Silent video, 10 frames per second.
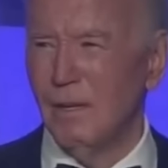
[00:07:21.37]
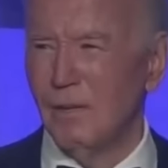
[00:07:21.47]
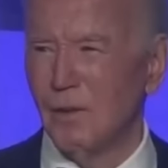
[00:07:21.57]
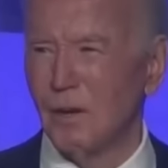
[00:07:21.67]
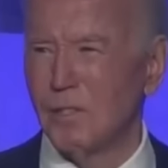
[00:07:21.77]

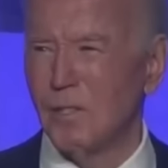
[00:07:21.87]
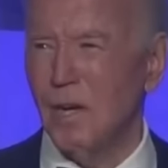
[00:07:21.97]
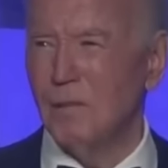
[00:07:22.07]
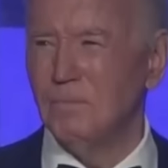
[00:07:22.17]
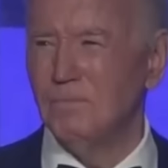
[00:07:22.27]
There are
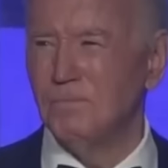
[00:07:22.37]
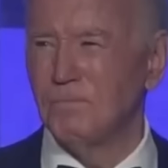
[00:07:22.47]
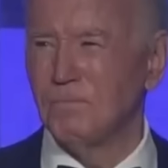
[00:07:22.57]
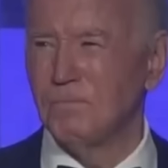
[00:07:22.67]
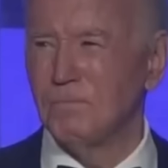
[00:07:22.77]
some
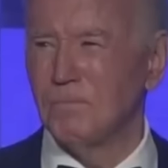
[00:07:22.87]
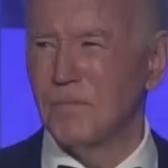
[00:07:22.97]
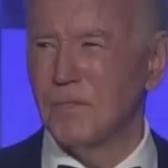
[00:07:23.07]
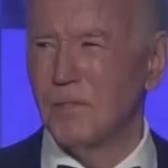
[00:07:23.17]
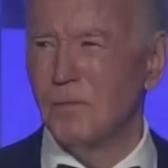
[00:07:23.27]

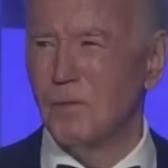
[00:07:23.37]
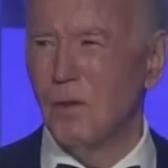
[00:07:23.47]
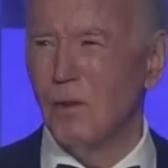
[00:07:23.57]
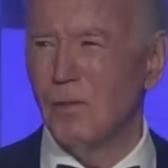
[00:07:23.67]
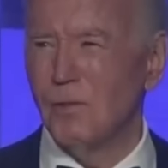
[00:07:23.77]
who
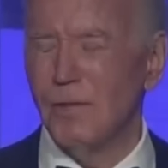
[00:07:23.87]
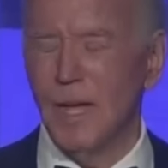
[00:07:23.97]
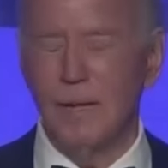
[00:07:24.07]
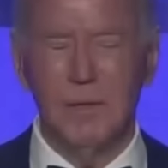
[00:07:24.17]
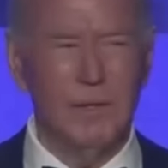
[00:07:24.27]
call you the
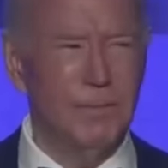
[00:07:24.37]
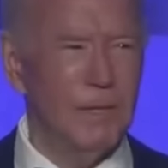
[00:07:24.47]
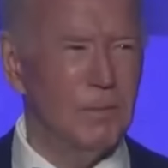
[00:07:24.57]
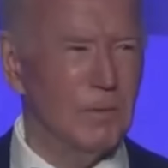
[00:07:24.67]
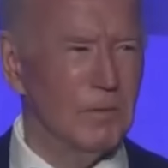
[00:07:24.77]
enemy of the
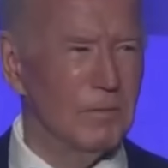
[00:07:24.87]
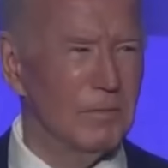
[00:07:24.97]
people.